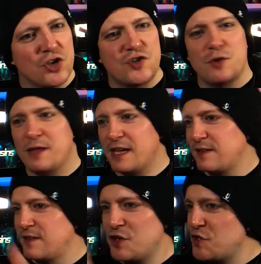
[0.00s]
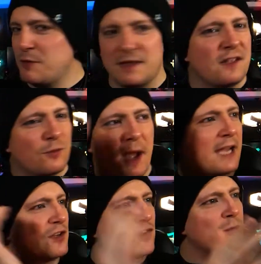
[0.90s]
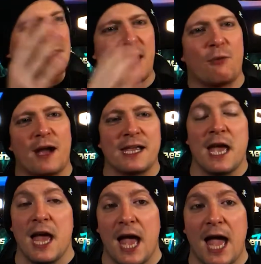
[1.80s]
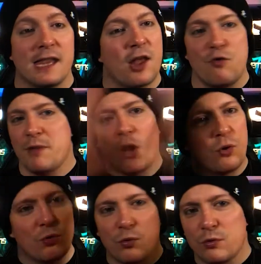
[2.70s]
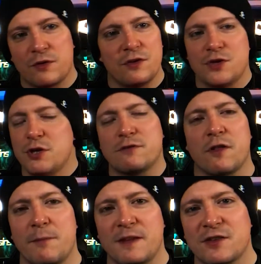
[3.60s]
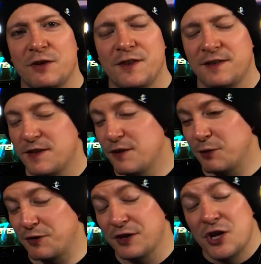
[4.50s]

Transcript: do this, do it this way, do it that way, and lo and behold, you've got the best content in the world.